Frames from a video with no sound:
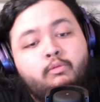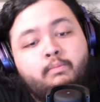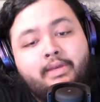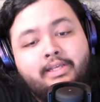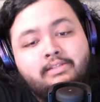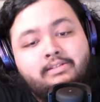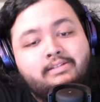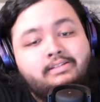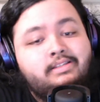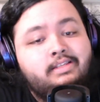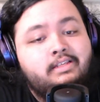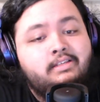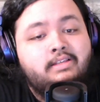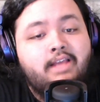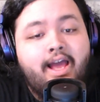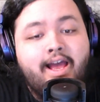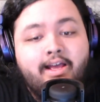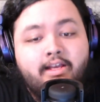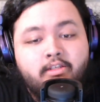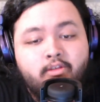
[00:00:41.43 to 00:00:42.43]
basically sees it
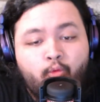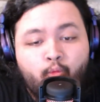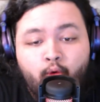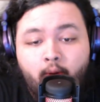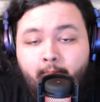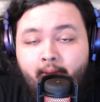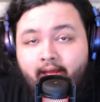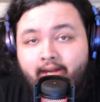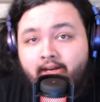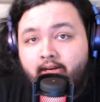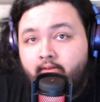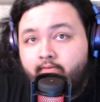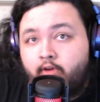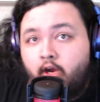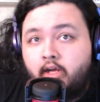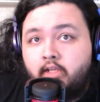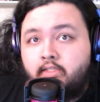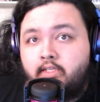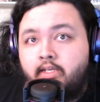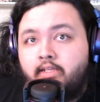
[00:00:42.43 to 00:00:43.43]
as repetitive
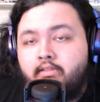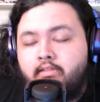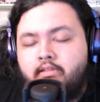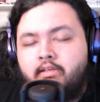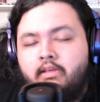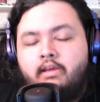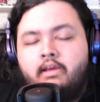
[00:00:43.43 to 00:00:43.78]
content.